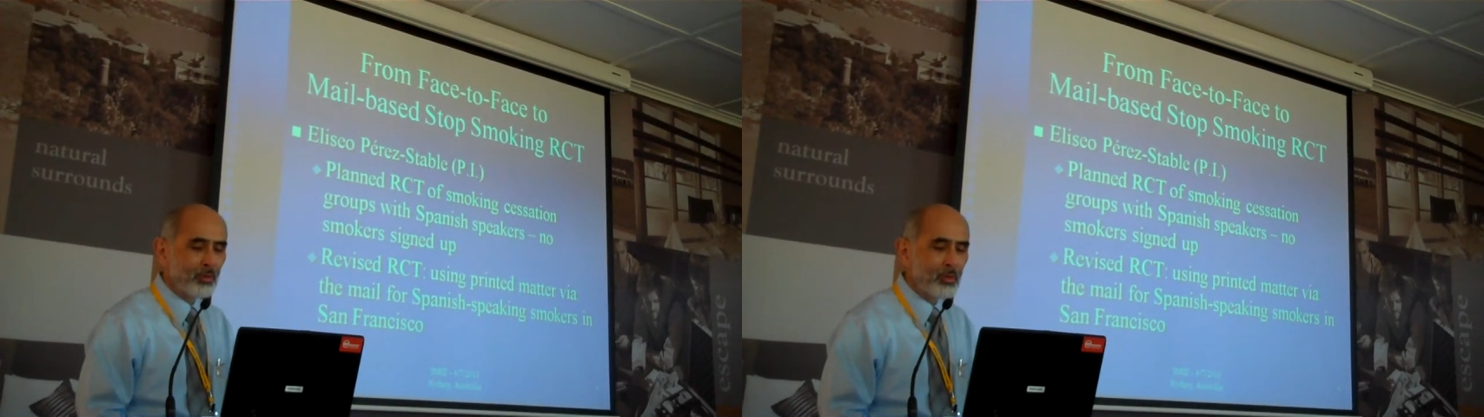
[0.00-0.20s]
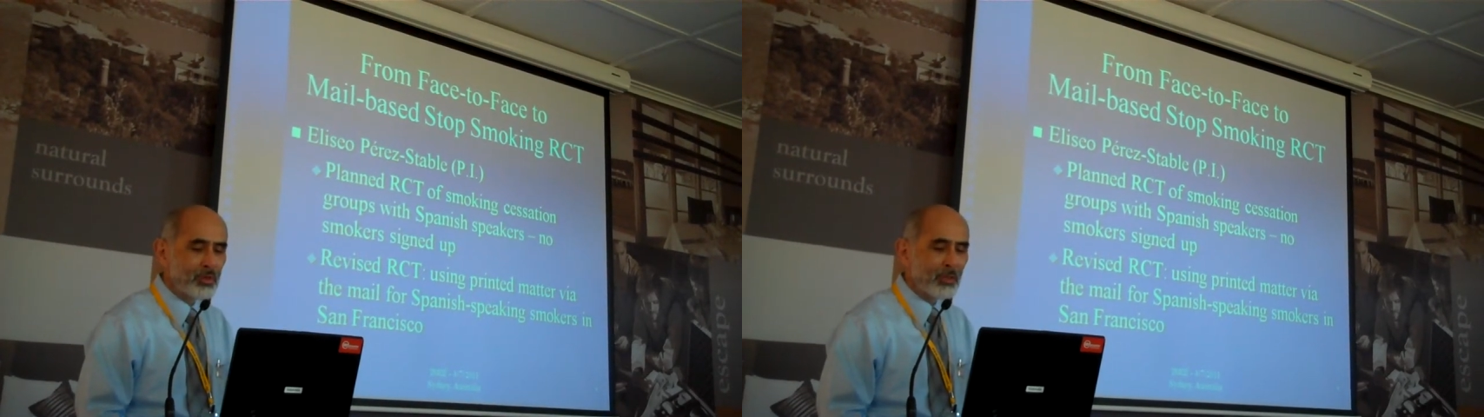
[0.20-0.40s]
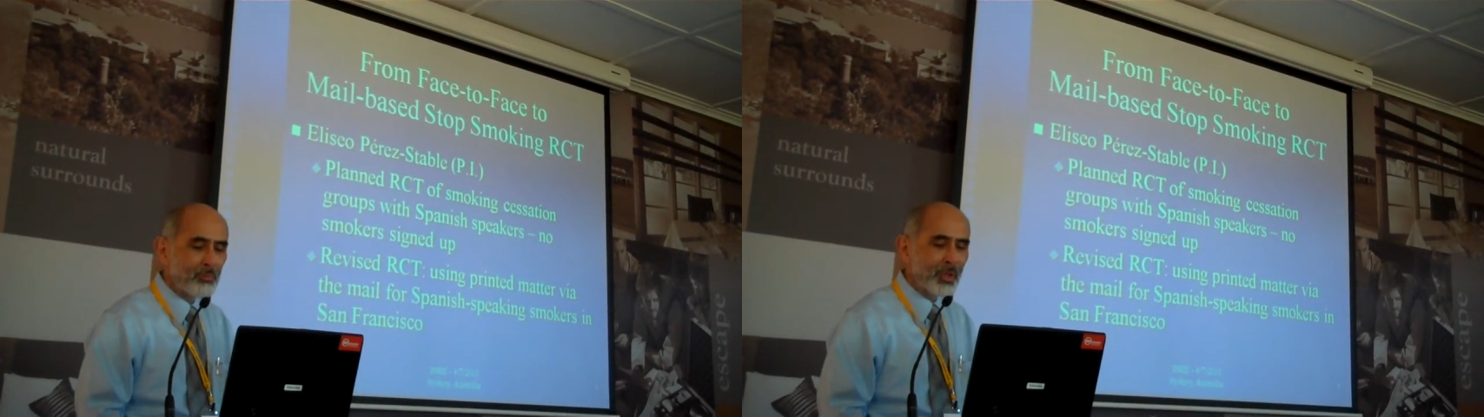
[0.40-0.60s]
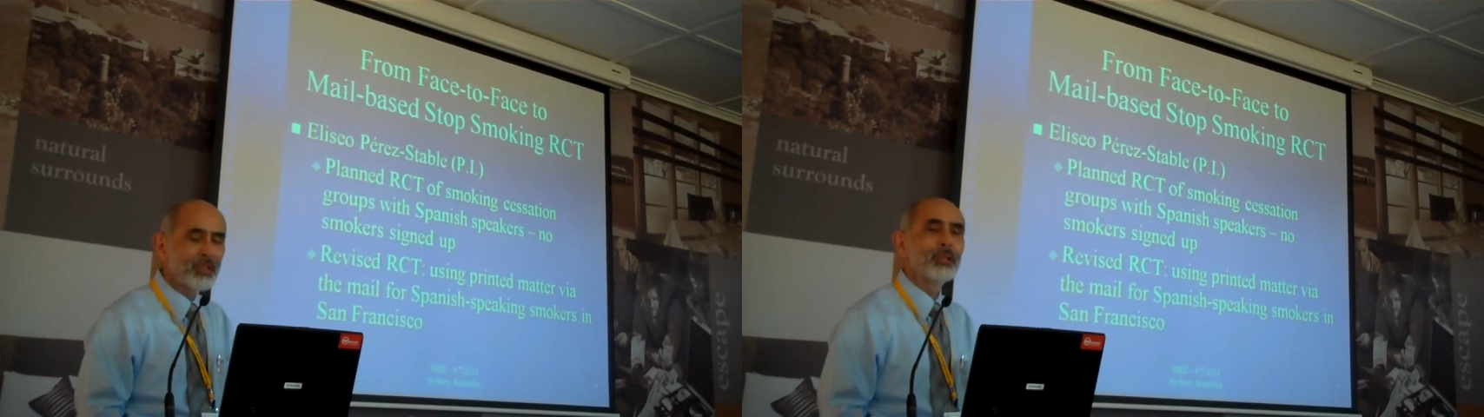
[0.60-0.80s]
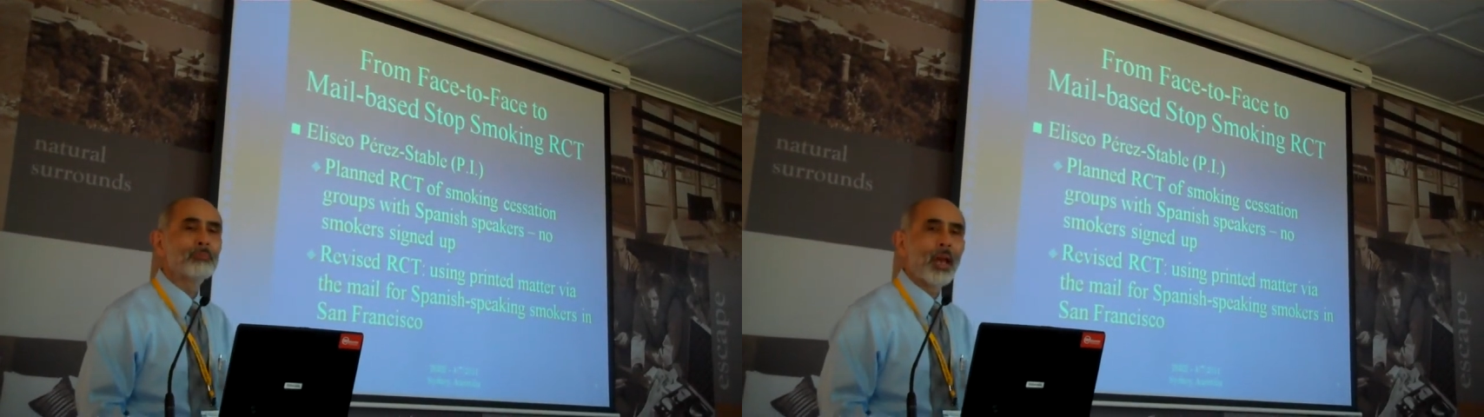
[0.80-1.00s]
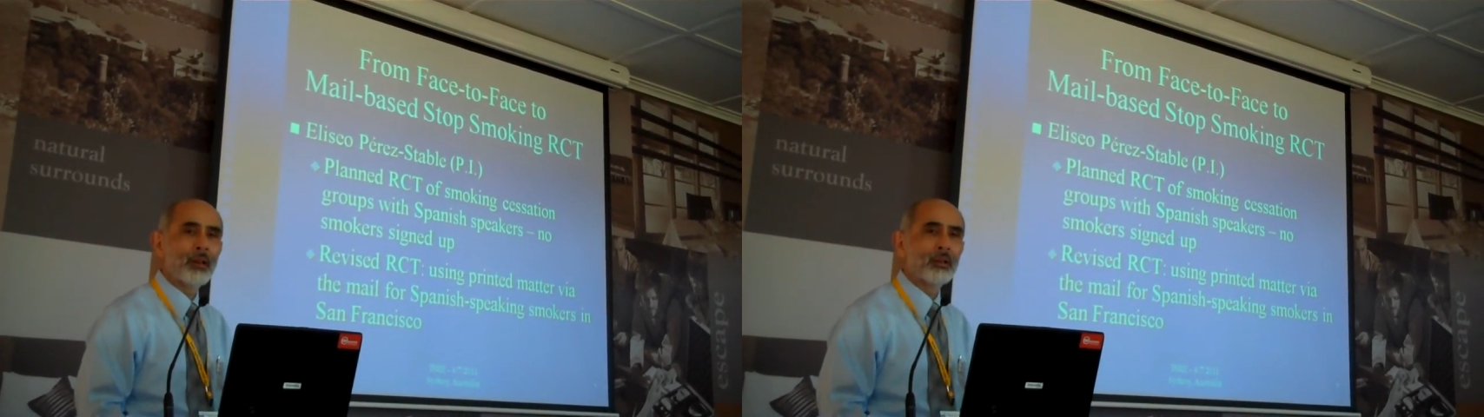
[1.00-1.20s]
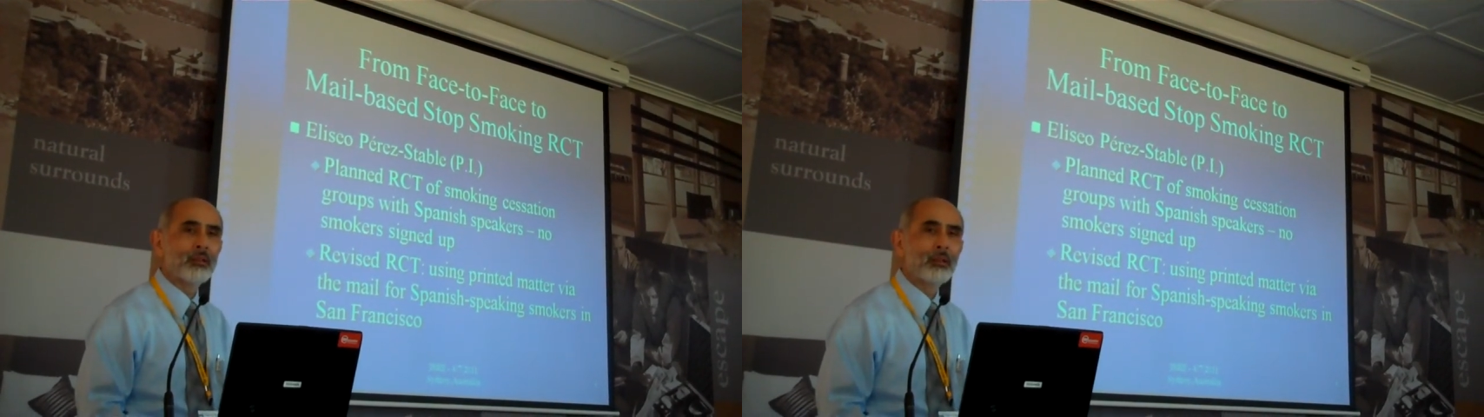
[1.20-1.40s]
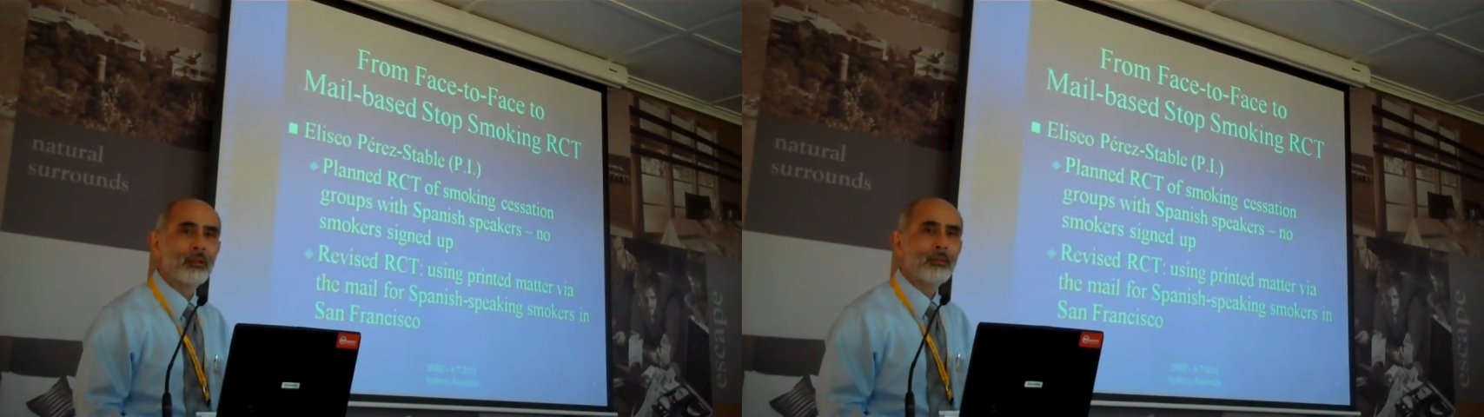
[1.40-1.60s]
to using printed matter,
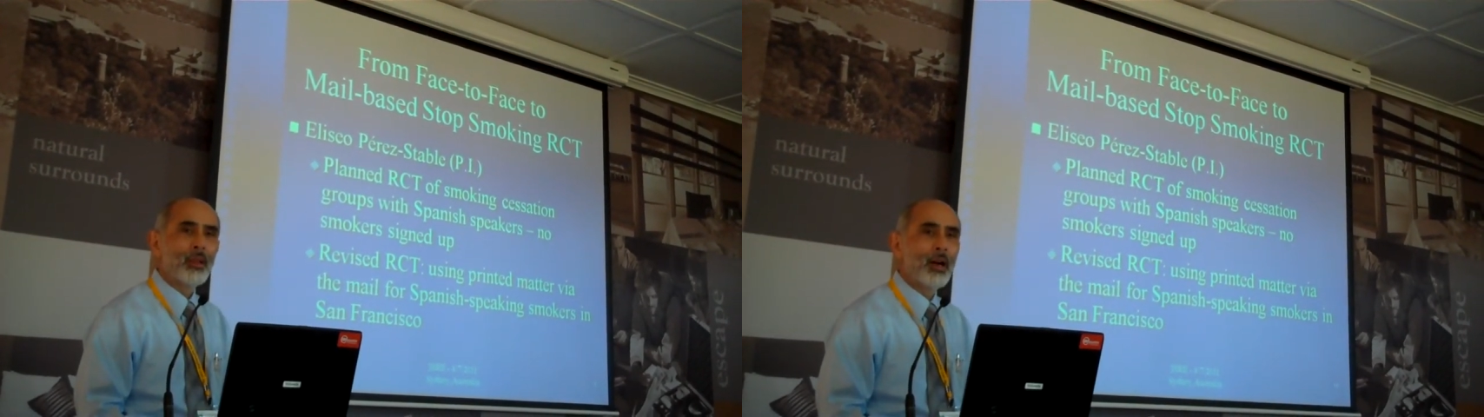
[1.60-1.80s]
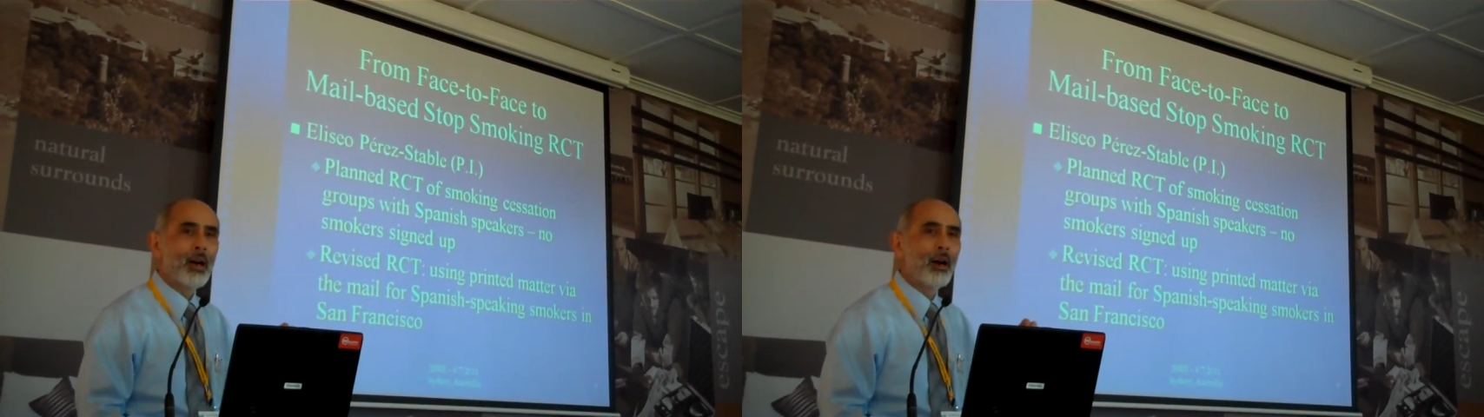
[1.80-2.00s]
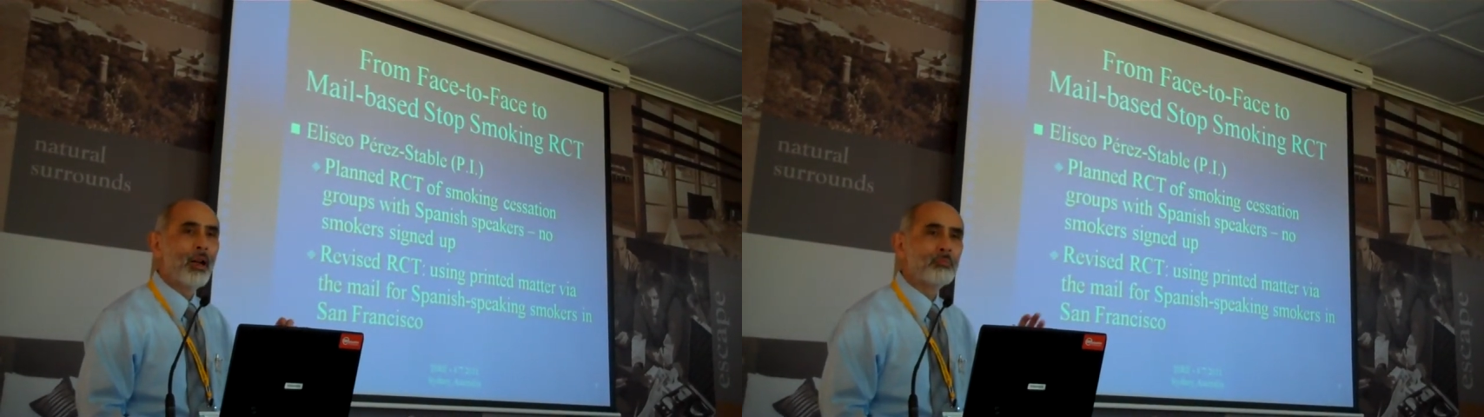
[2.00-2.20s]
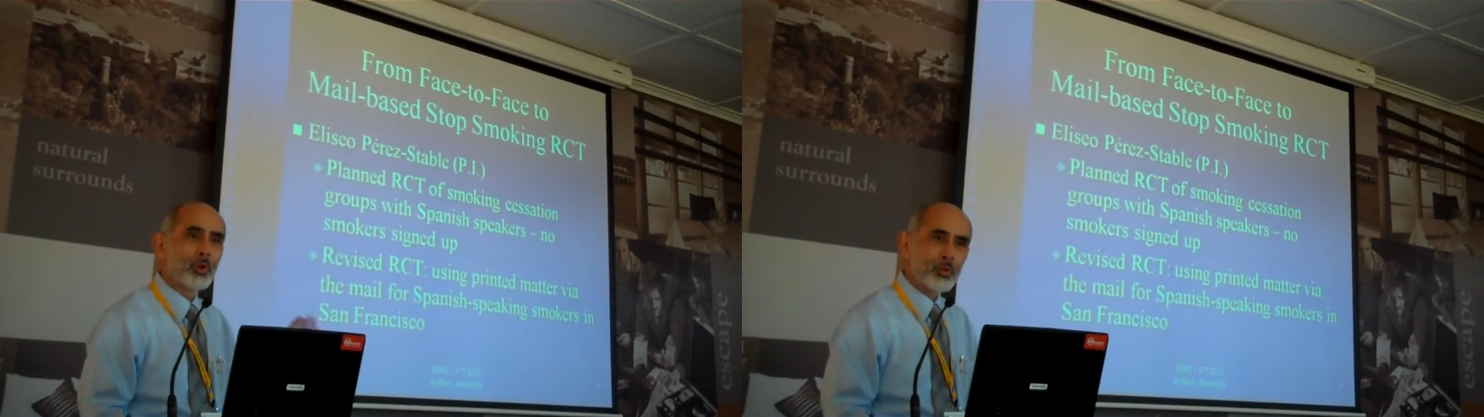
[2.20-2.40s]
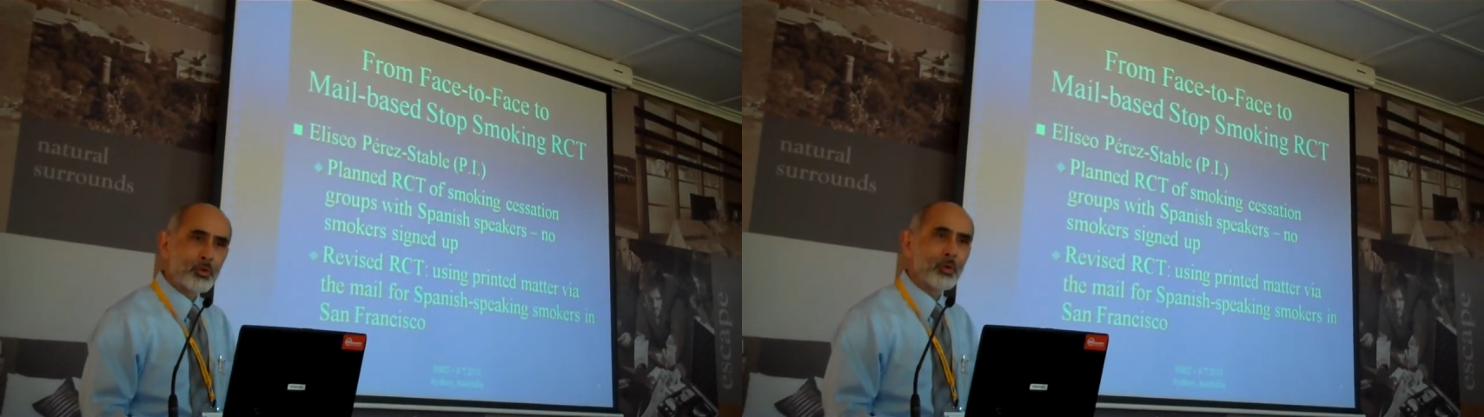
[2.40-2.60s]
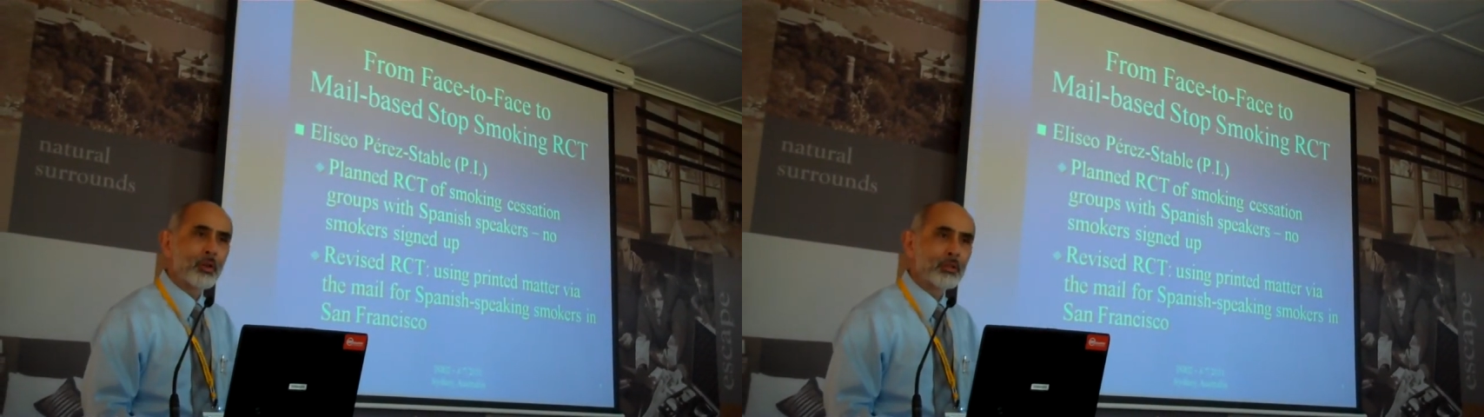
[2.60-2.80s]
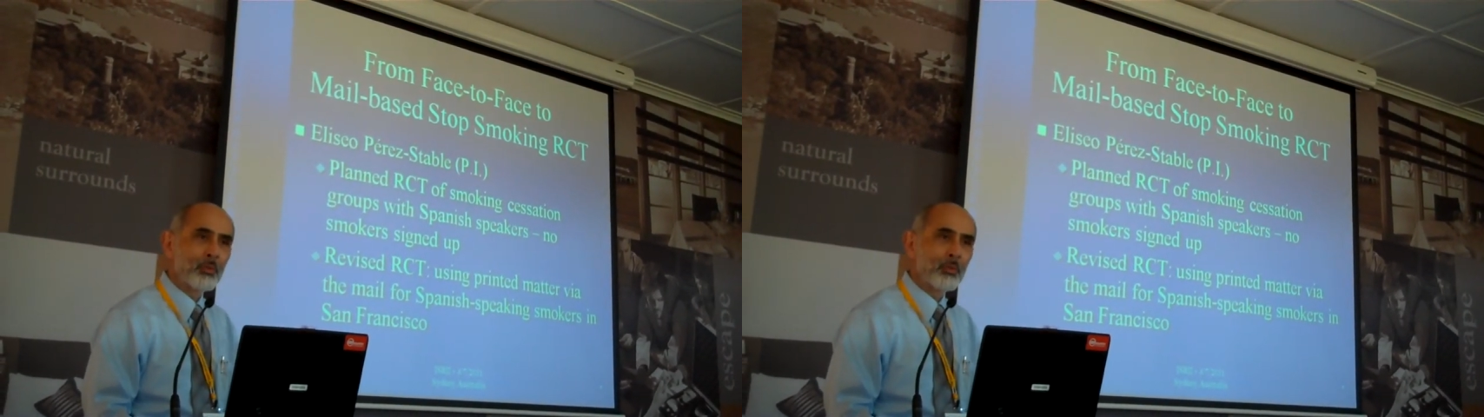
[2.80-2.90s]
a brochure,